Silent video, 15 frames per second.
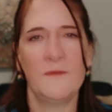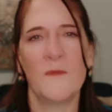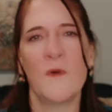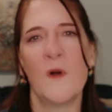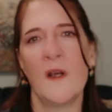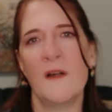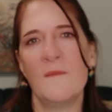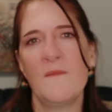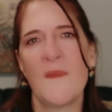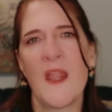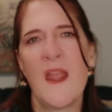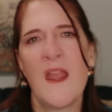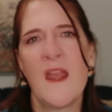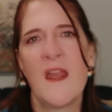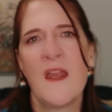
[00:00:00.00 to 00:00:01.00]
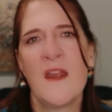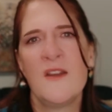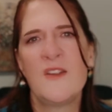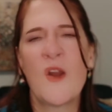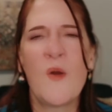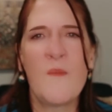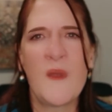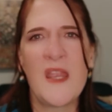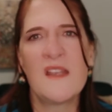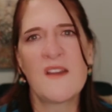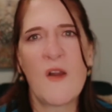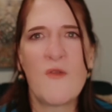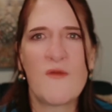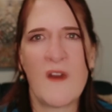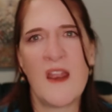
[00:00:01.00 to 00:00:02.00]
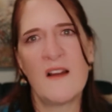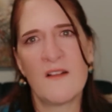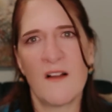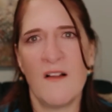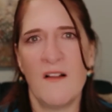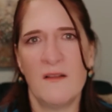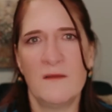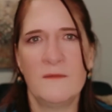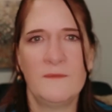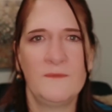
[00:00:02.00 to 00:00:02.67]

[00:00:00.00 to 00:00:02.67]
or don't be so critical,